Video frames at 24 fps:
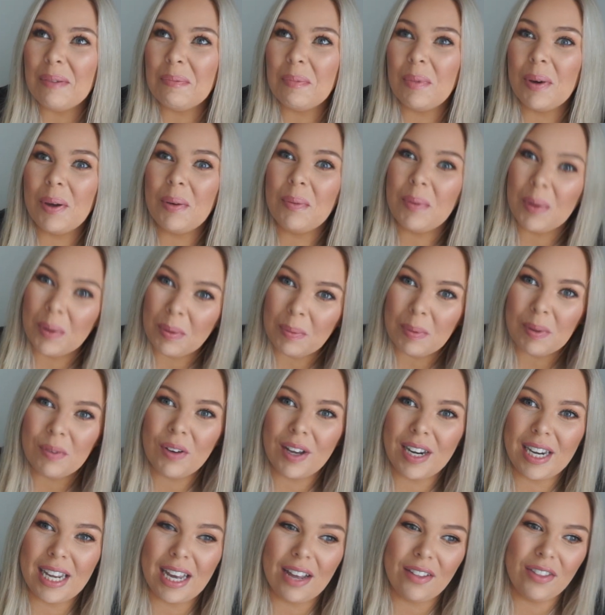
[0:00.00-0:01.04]
We will be
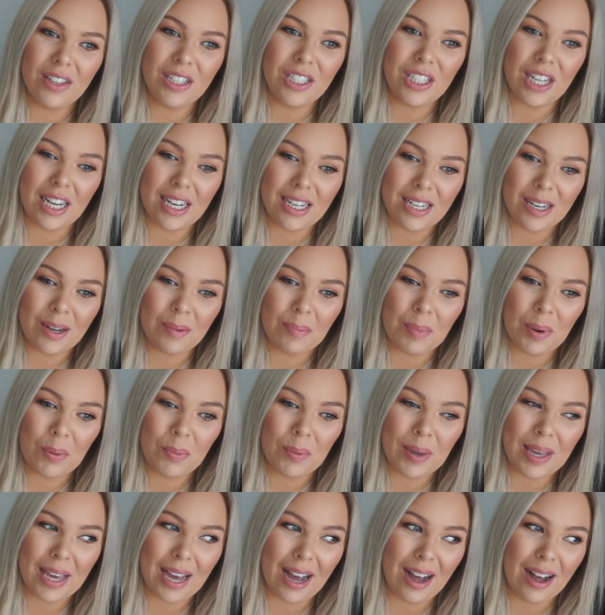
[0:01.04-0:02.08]
finding out the gender, but
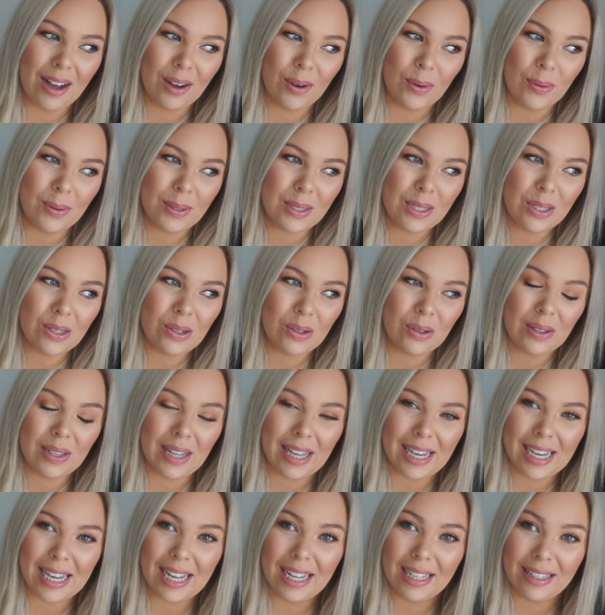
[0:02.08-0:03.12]
we are going to do
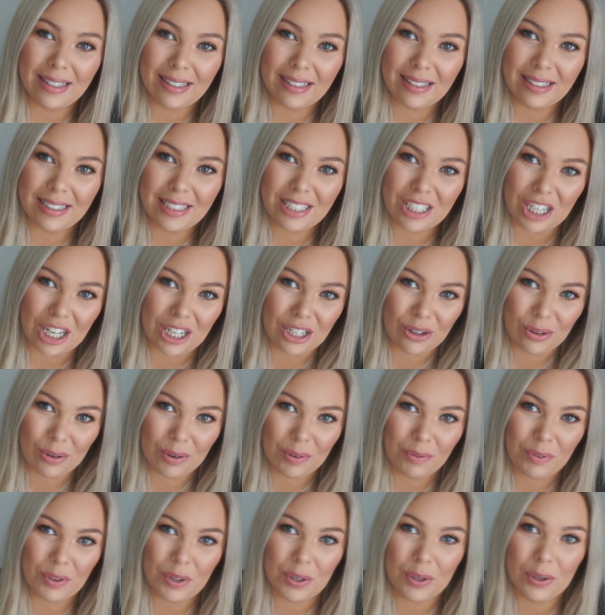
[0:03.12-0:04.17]
like a little gender
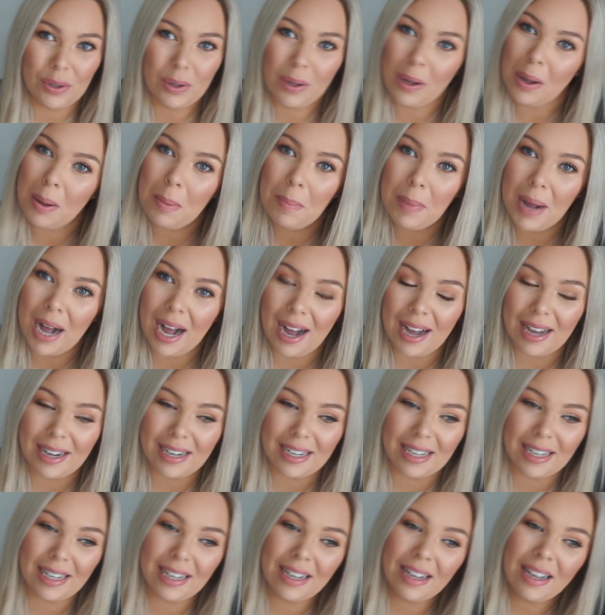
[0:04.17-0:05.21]
reveal
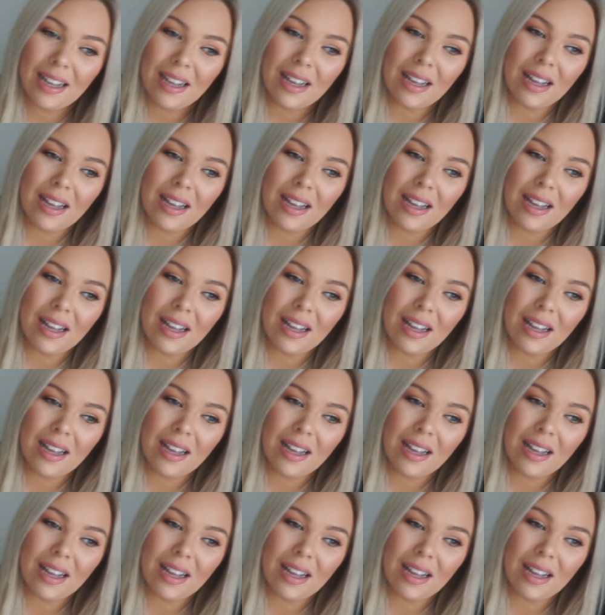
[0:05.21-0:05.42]
party.